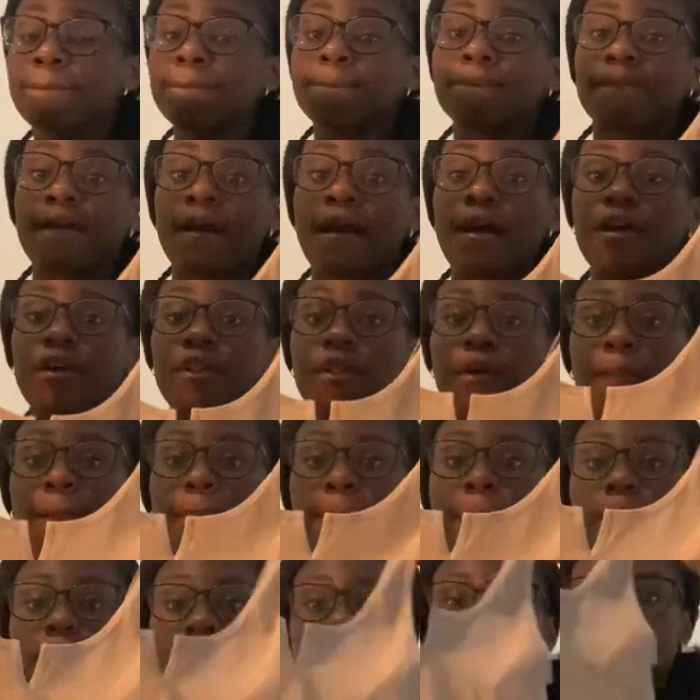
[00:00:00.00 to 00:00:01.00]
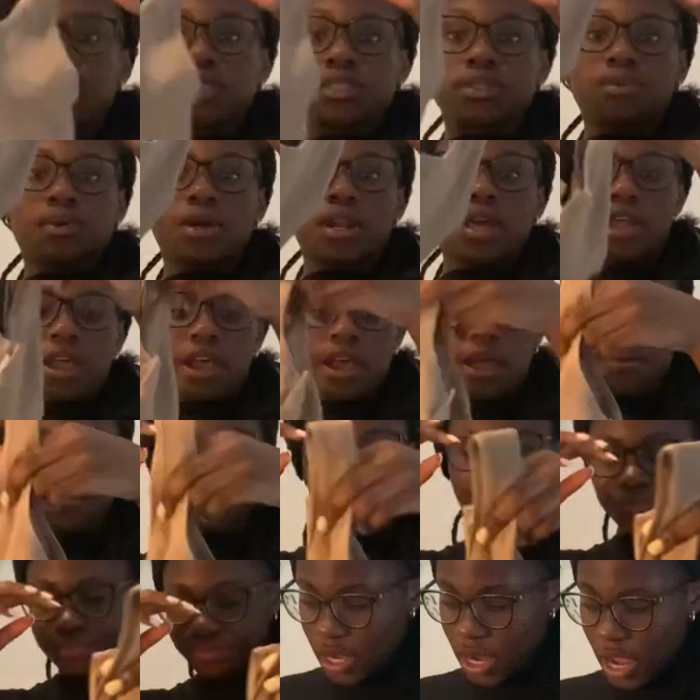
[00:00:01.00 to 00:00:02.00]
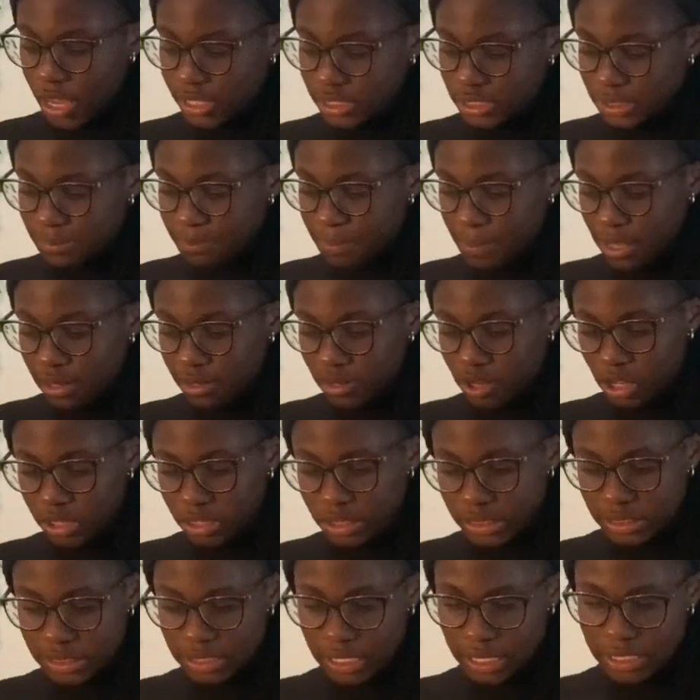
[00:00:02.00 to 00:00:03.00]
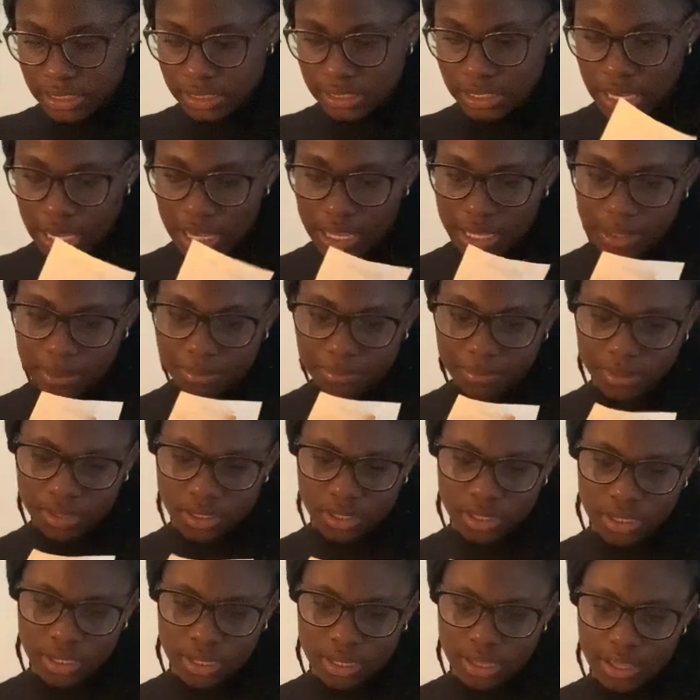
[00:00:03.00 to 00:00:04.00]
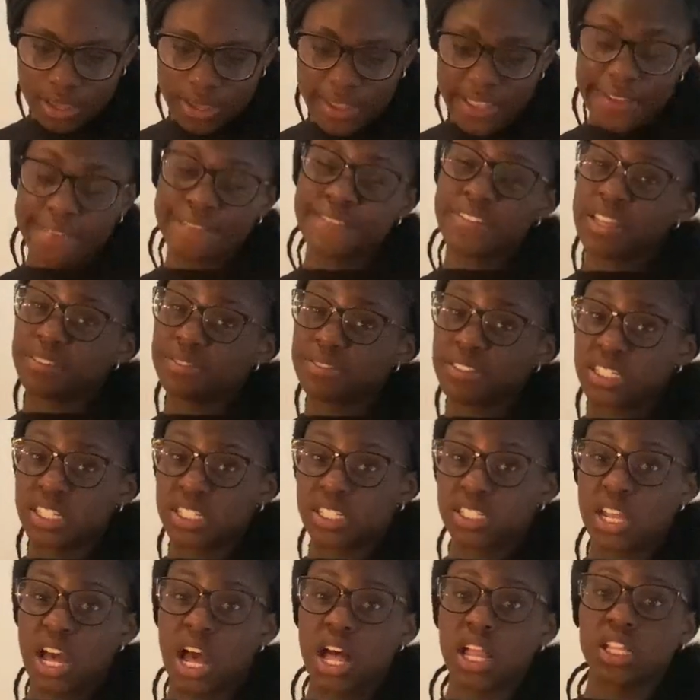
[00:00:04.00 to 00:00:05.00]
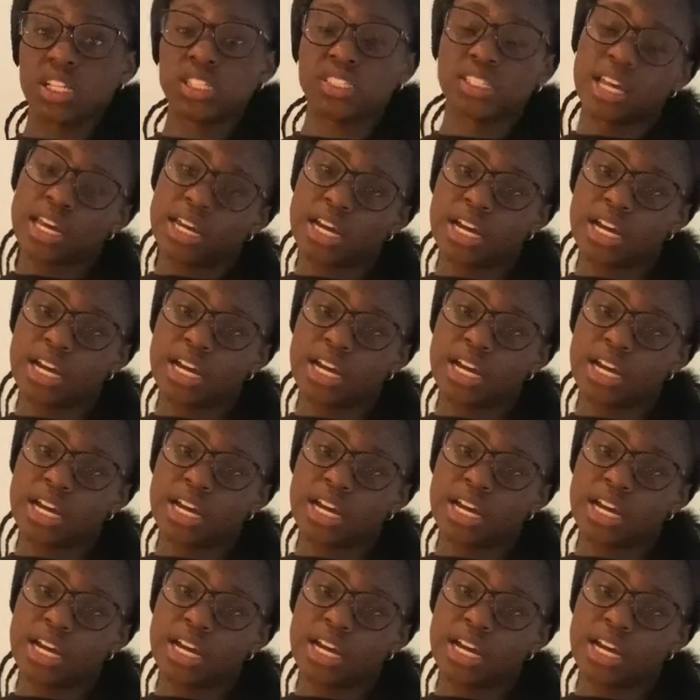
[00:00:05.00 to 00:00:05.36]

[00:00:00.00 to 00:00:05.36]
I don't know, but this is what I got. I spent on the second time fifteen dollars. Like